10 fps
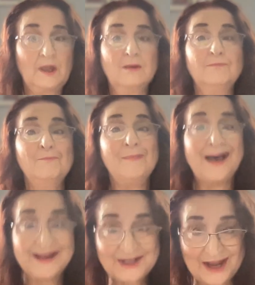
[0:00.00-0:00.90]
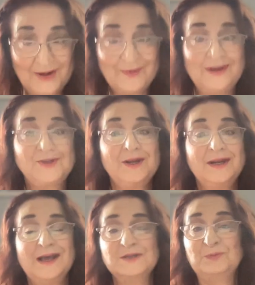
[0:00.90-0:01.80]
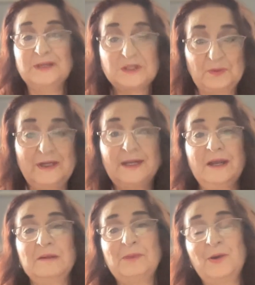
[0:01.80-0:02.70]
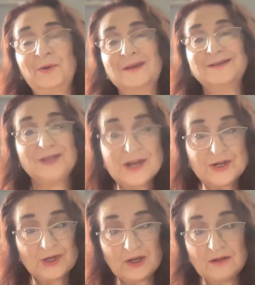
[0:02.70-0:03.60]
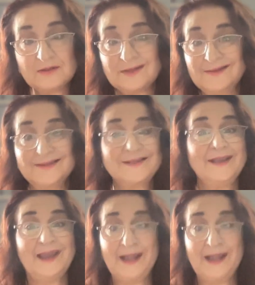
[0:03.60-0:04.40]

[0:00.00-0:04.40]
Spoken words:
my generation has been speaking about Ascension since the